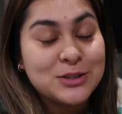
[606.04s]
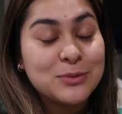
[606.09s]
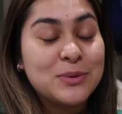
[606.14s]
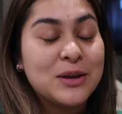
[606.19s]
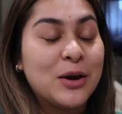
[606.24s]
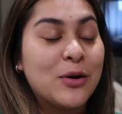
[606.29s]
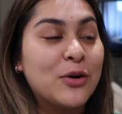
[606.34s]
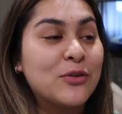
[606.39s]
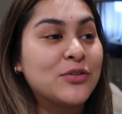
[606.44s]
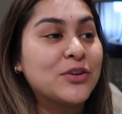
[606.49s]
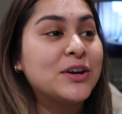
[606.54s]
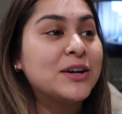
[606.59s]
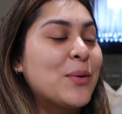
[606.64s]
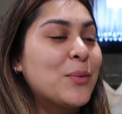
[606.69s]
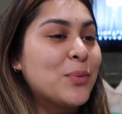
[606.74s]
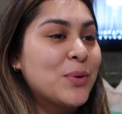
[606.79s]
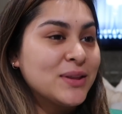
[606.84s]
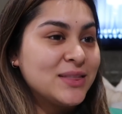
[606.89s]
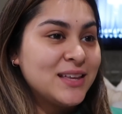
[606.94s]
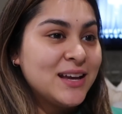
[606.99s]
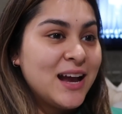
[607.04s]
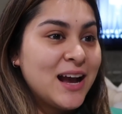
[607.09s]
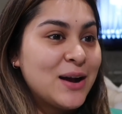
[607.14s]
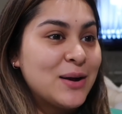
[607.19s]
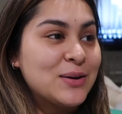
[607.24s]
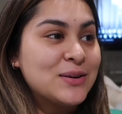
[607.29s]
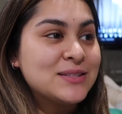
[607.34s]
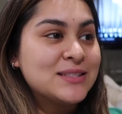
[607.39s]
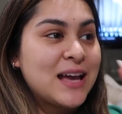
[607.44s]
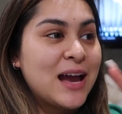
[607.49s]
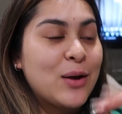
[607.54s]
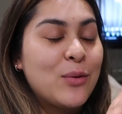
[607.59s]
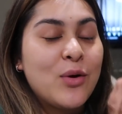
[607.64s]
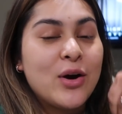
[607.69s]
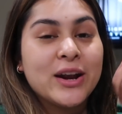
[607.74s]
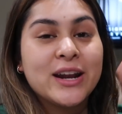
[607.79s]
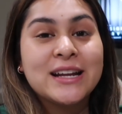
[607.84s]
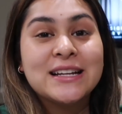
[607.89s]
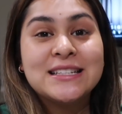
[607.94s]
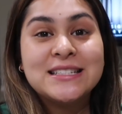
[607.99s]
to be over. With the house, I
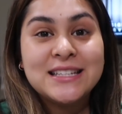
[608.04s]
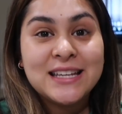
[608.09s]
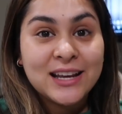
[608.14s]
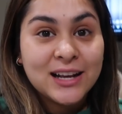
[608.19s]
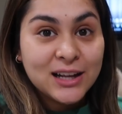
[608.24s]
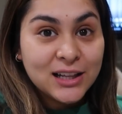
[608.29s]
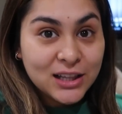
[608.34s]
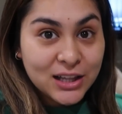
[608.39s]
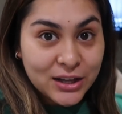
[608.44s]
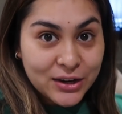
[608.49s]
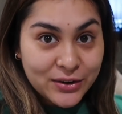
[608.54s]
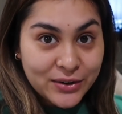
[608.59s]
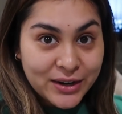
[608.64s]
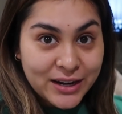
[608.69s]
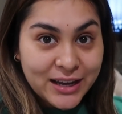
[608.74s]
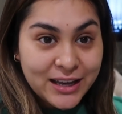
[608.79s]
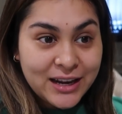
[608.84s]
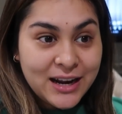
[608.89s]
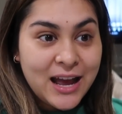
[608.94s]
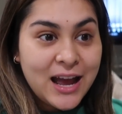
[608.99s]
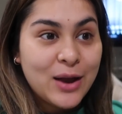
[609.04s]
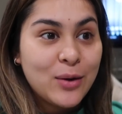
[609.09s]
wanna declutter it.